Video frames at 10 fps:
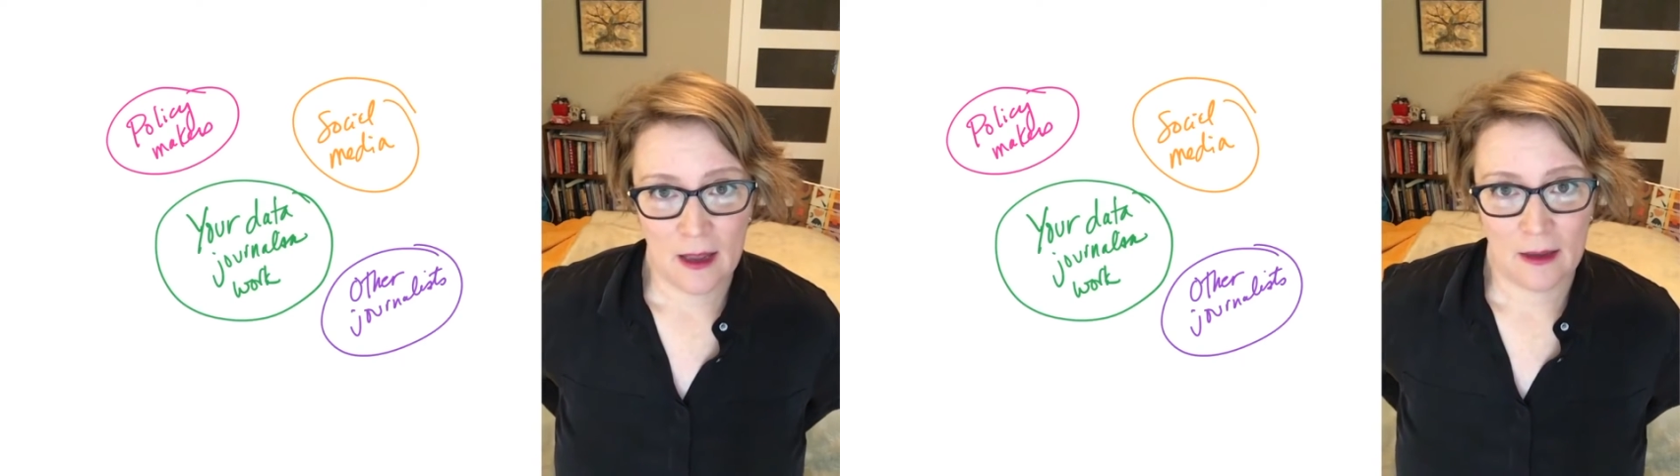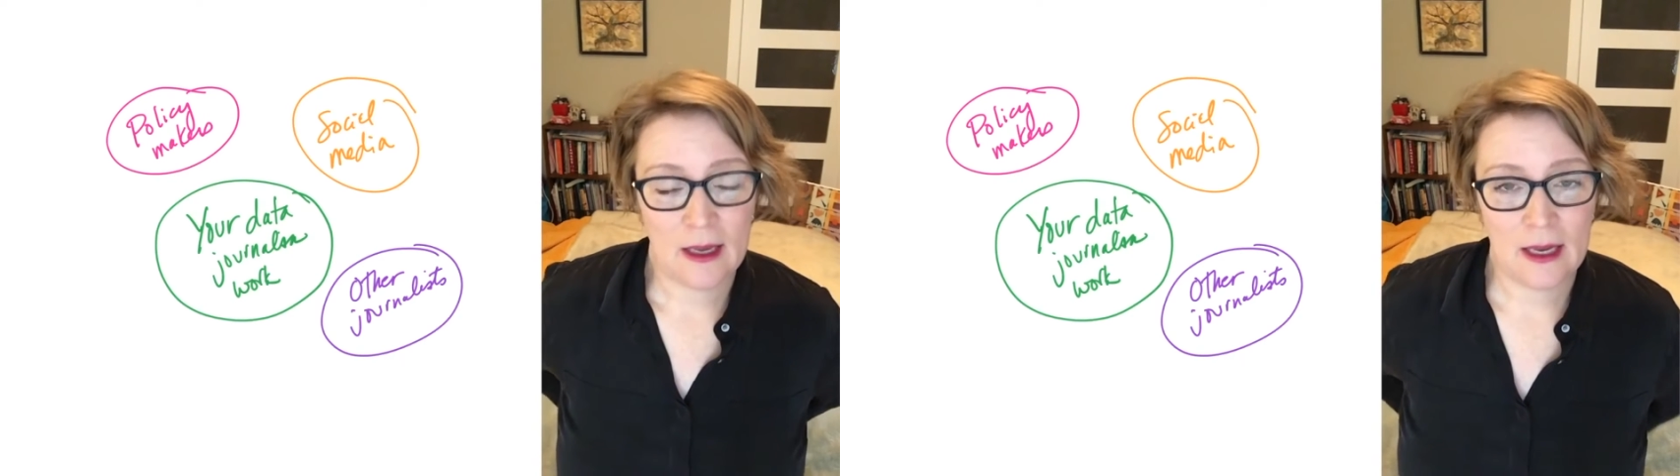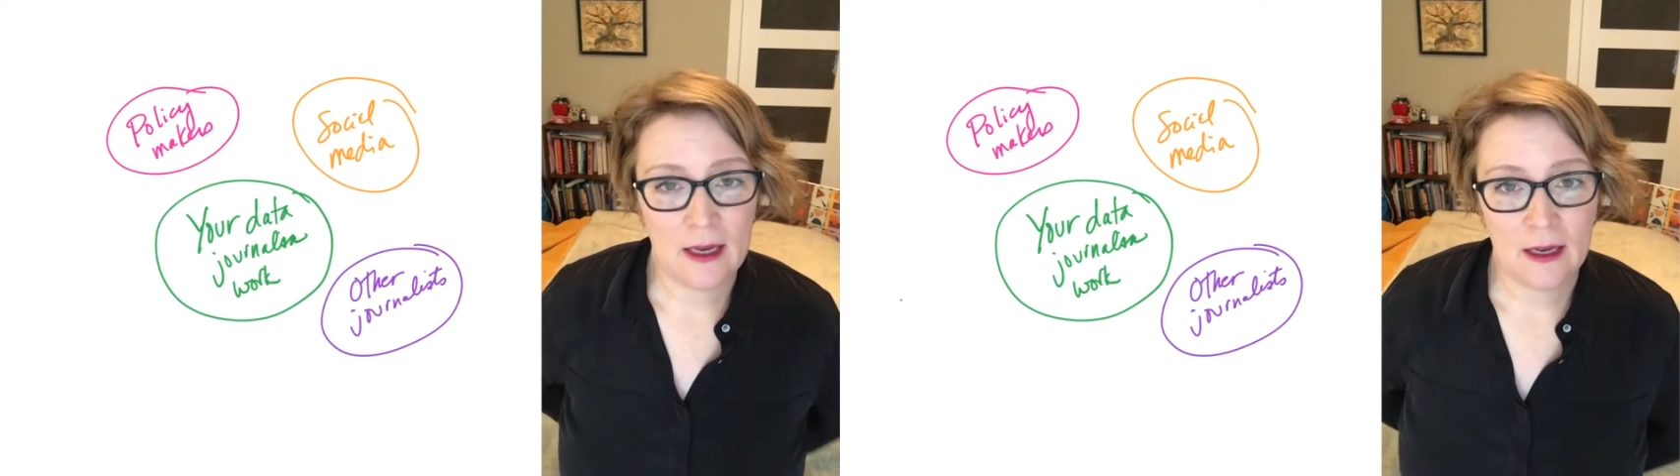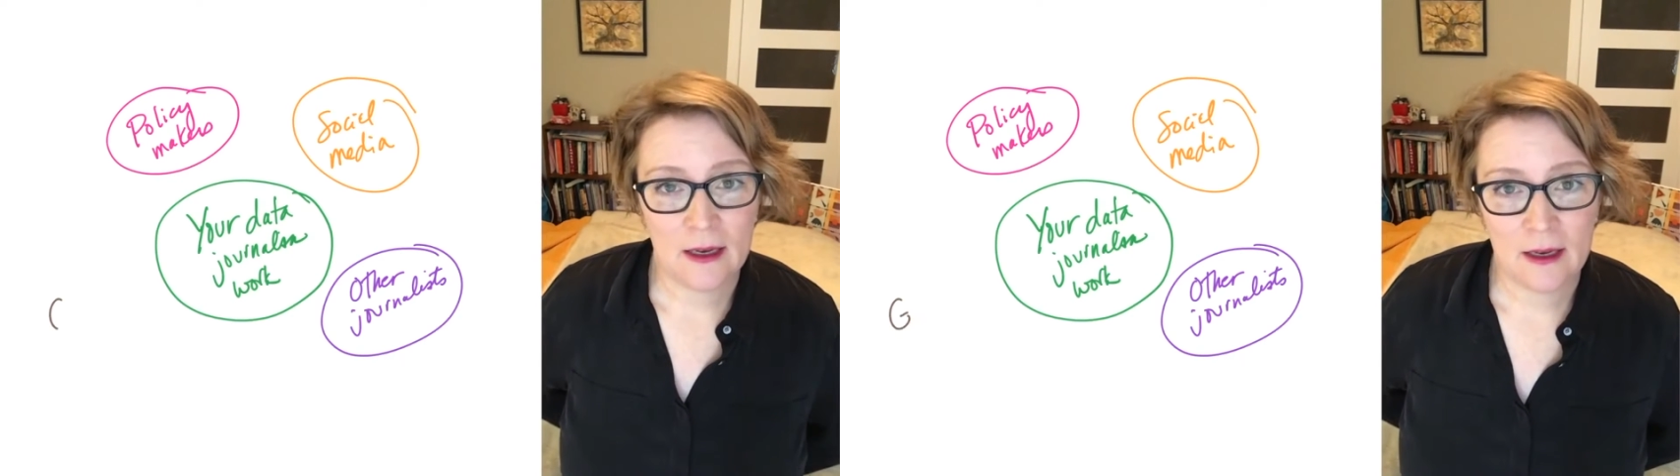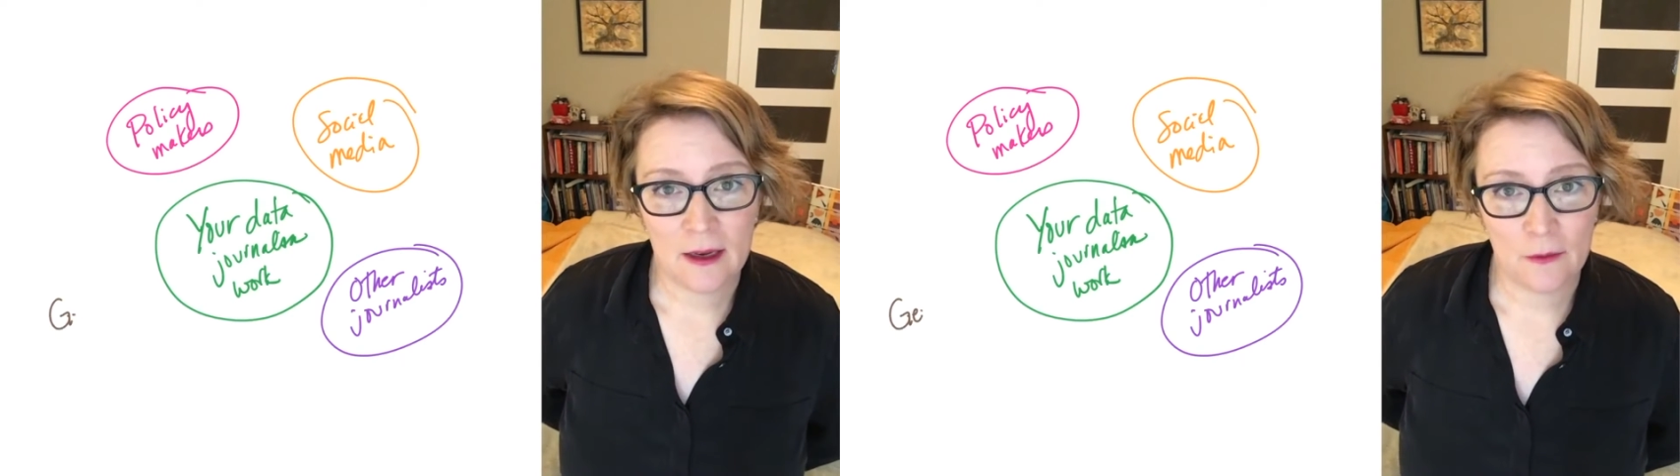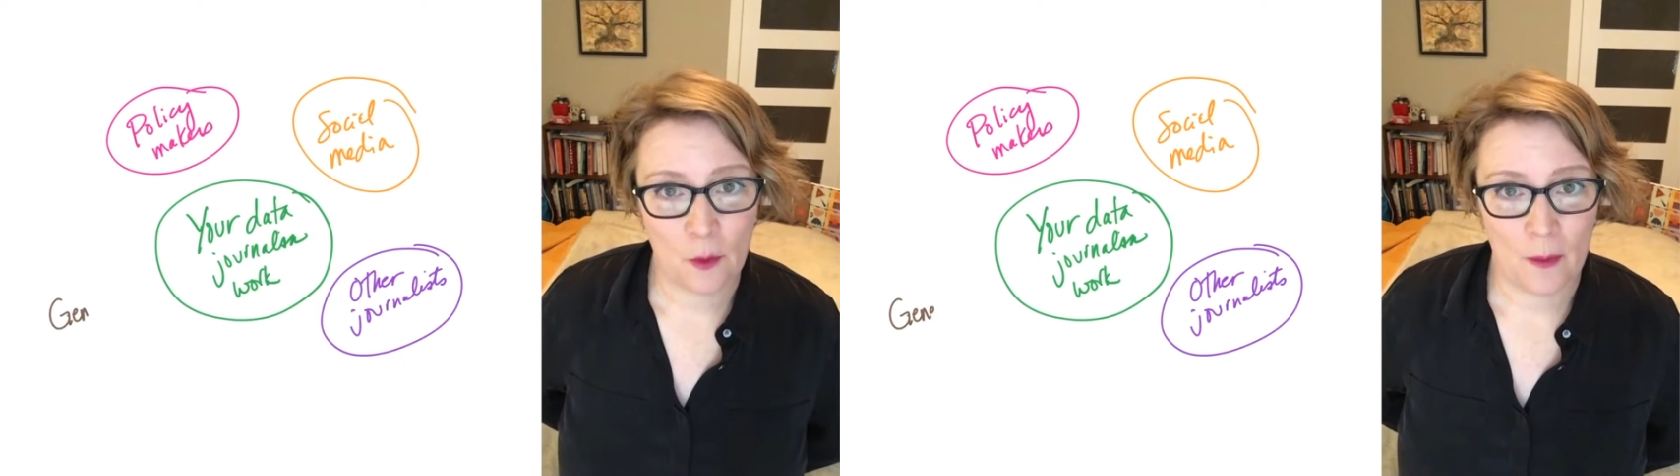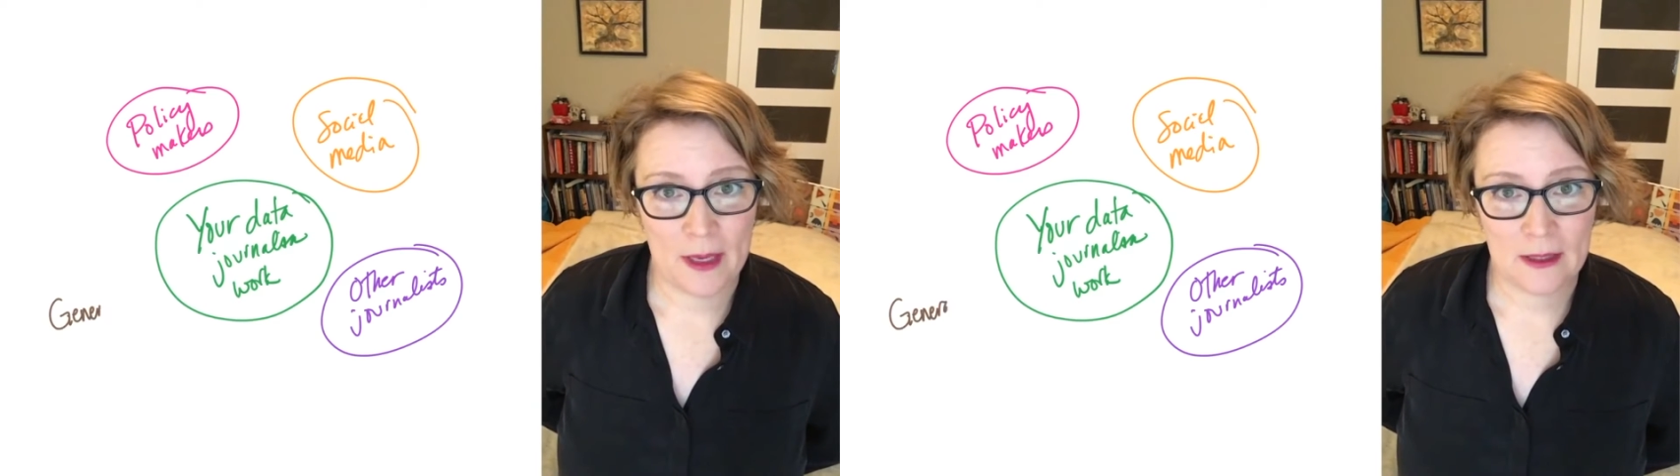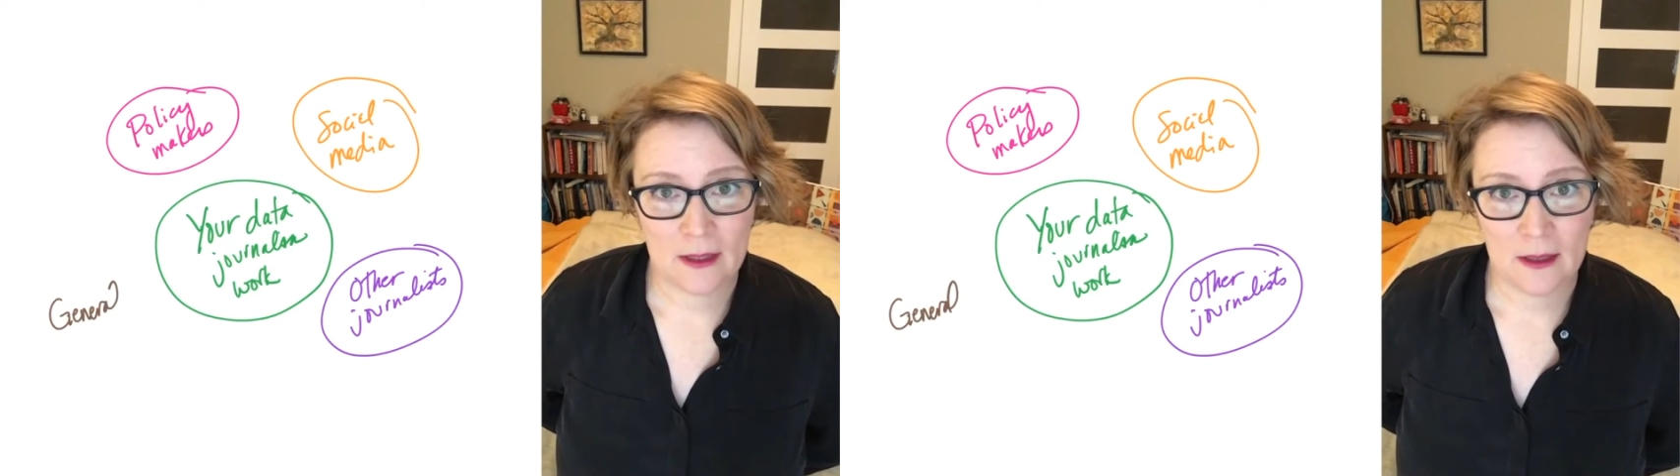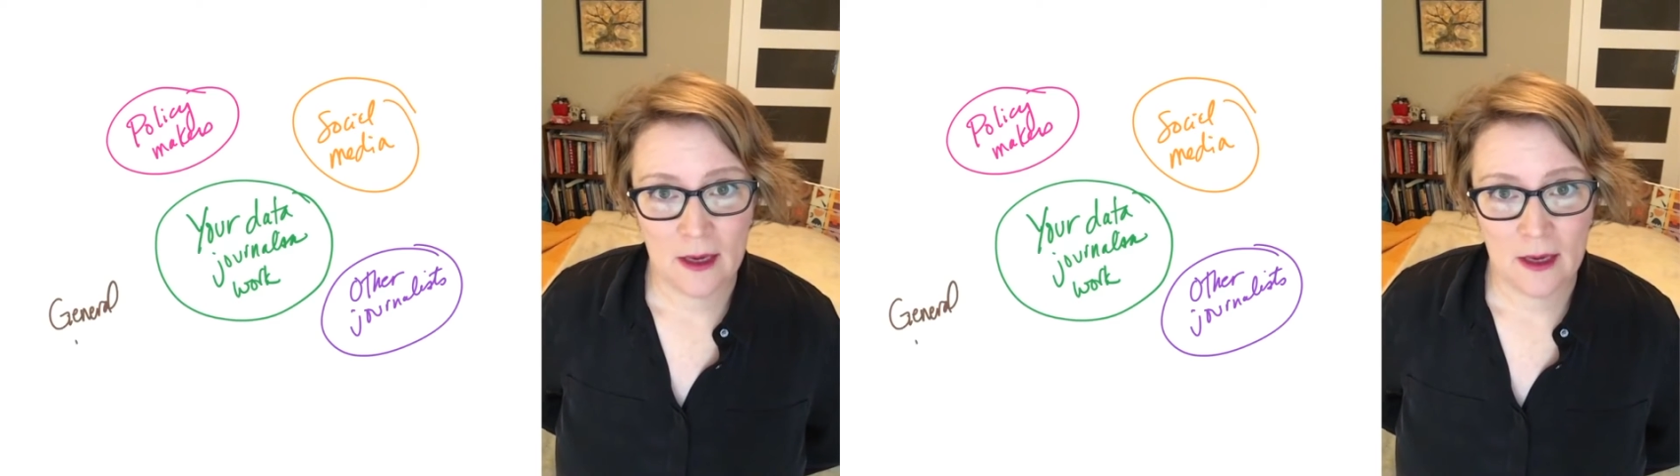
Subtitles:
key informants.